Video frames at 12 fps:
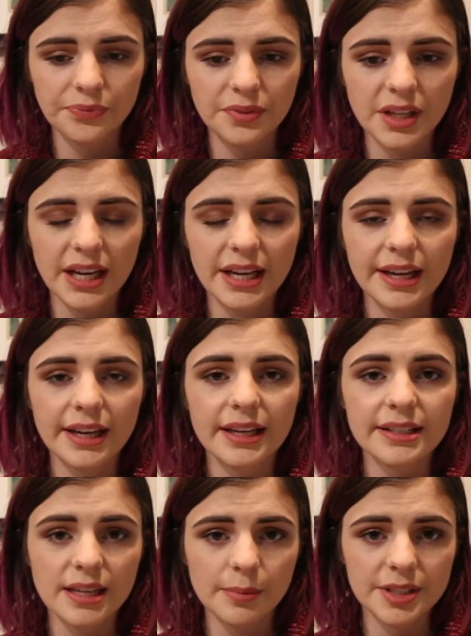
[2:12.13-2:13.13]
they
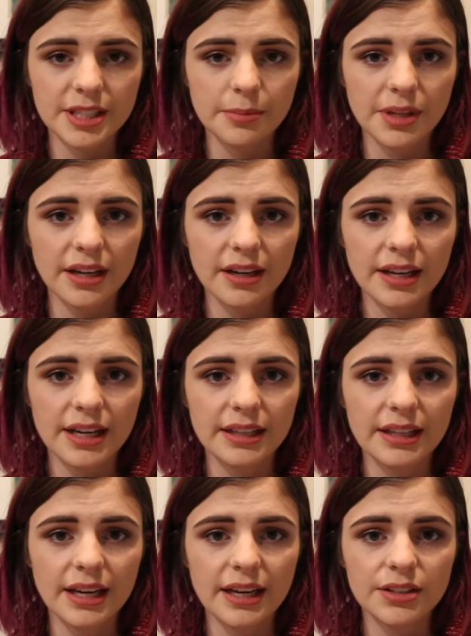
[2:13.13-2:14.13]
examined him there,
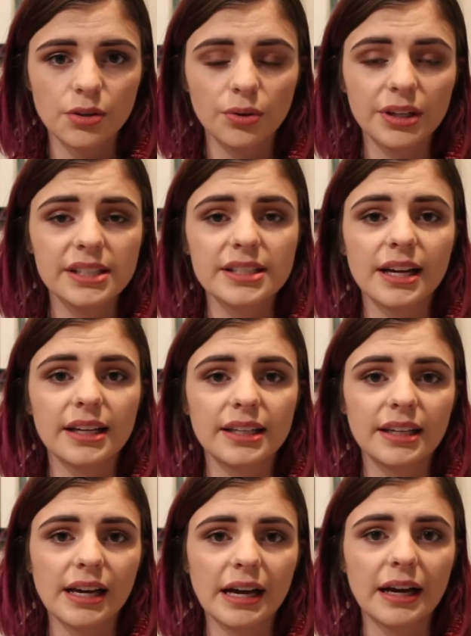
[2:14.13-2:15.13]
and they told us that
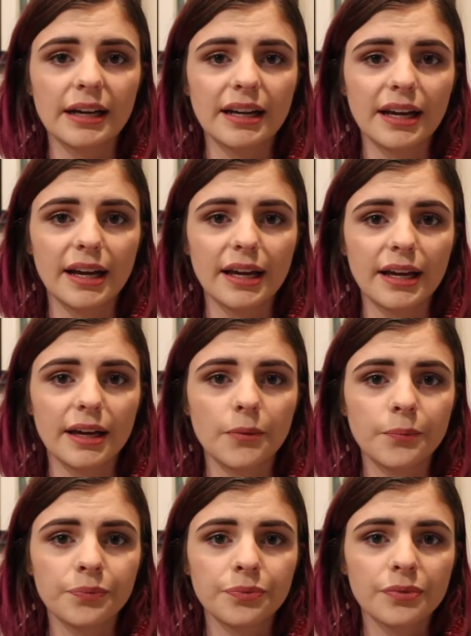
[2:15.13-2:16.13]
he had a
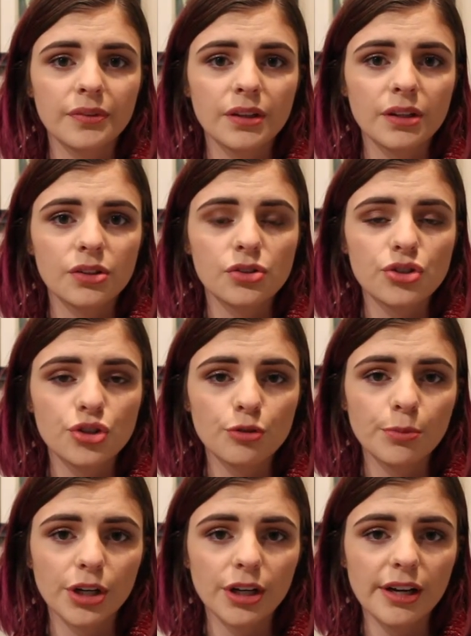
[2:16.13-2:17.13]

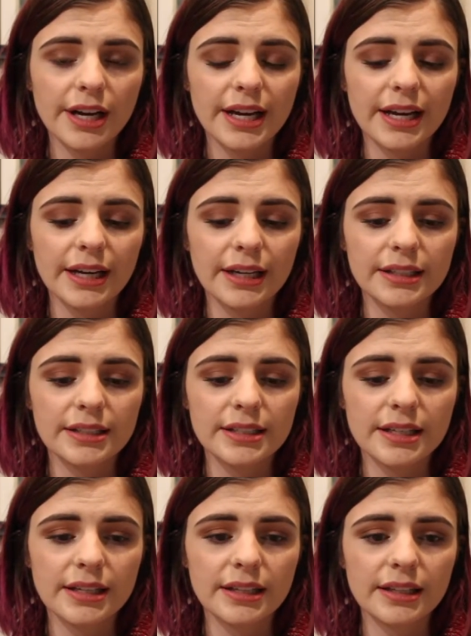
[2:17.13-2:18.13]
tumor, and
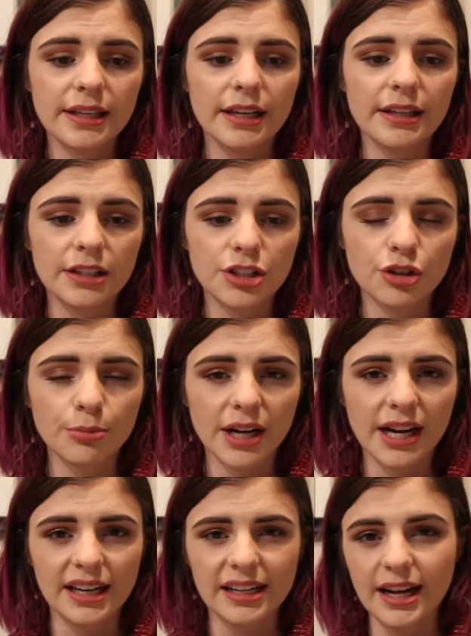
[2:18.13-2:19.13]
the tumor
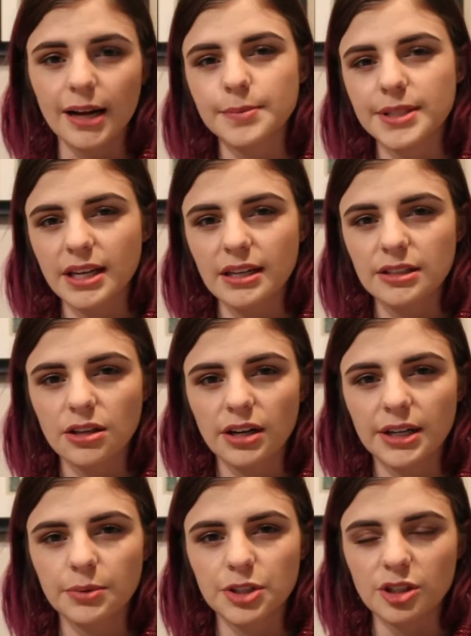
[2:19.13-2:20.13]
had an abscess on
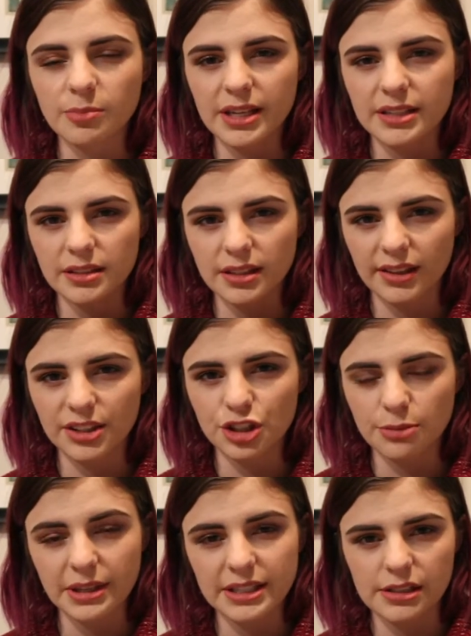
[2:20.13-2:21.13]
it, which is basically
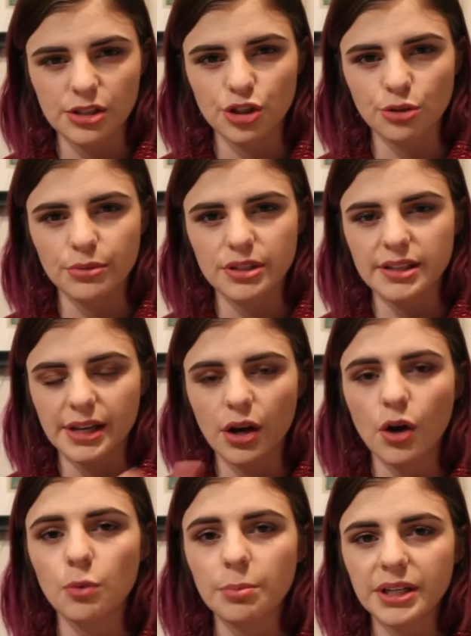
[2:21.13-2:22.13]
just means that the tumor is like
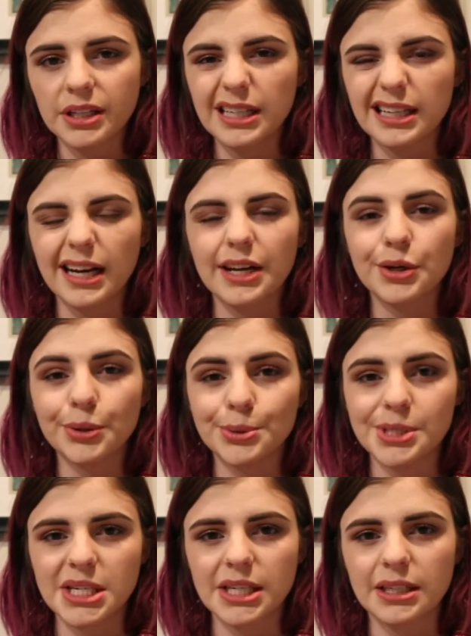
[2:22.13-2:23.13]
open and kind of
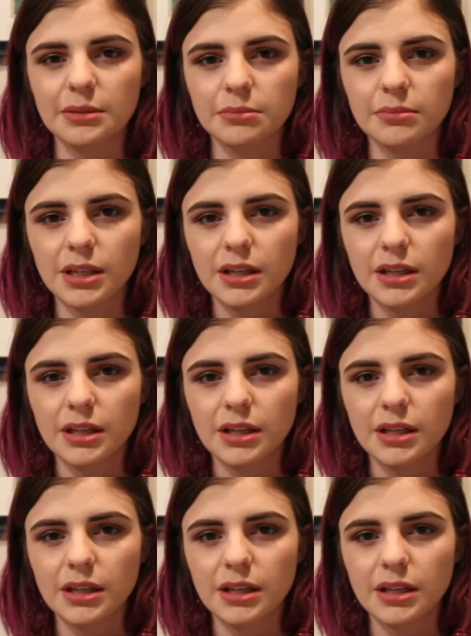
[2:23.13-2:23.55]
oozing, and